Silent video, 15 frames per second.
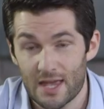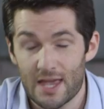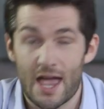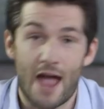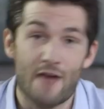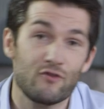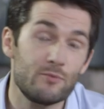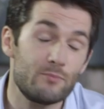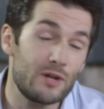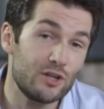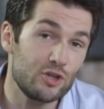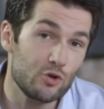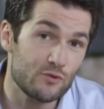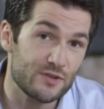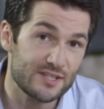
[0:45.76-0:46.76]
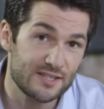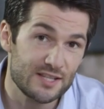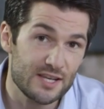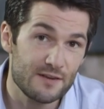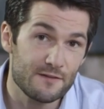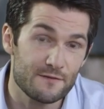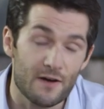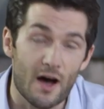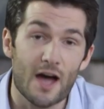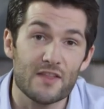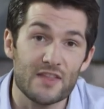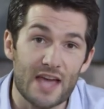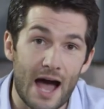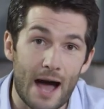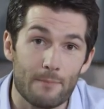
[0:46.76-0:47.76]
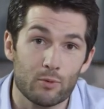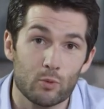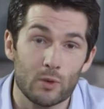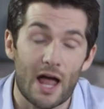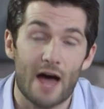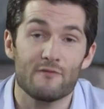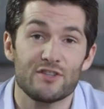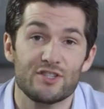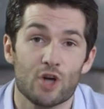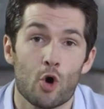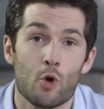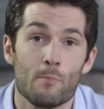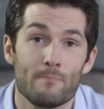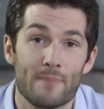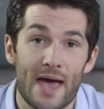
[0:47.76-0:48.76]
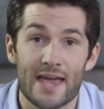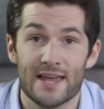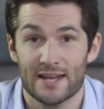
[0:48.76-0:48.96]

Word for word: Every bill you receive via the app will have its own Pay